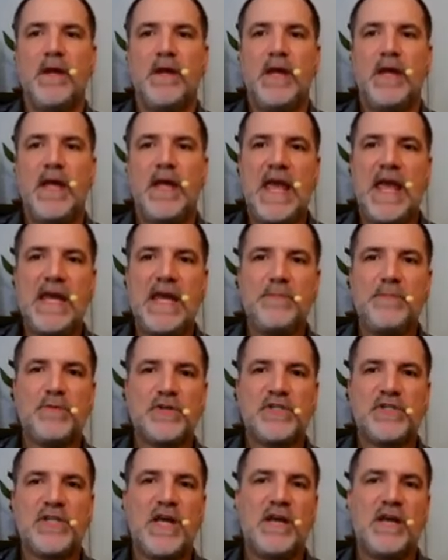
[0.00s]

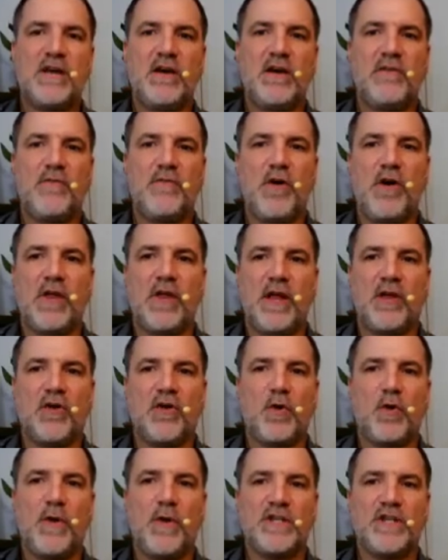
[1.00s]
80% of all LR
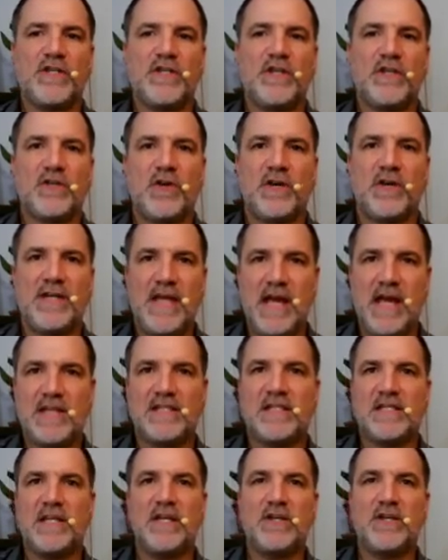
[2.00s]
questions are
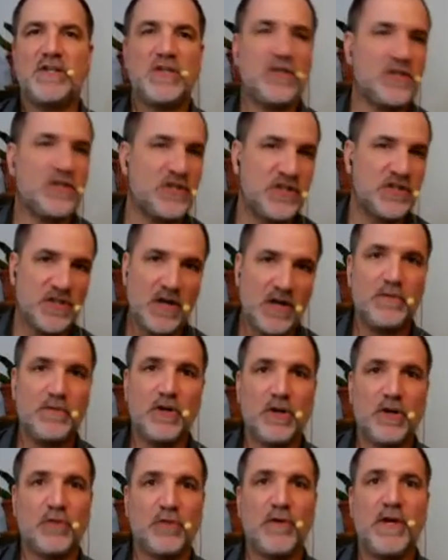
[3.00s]
testing to some
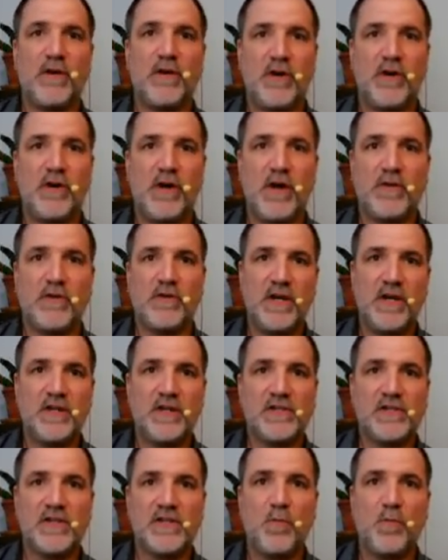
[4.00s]
degree or another in
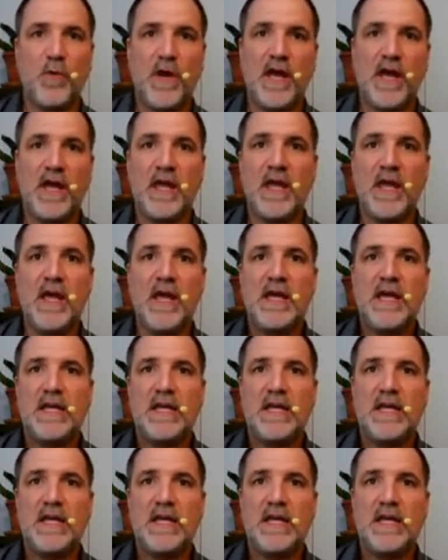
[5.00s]
some way,